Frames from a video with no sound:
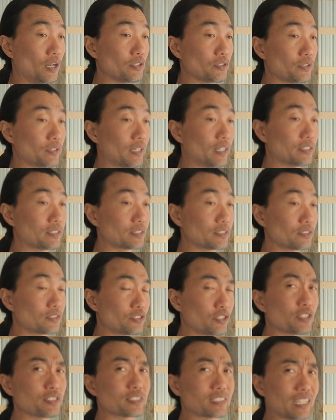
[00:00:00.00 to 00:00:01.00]
so there's
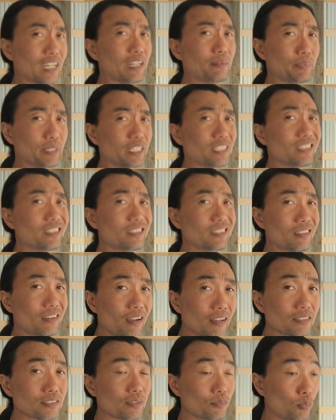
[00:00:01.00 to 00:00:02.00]
just gonna be
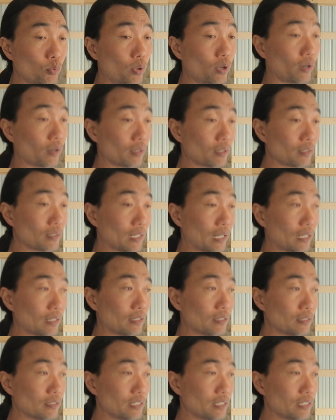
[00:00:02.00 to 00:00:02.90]
tons of work that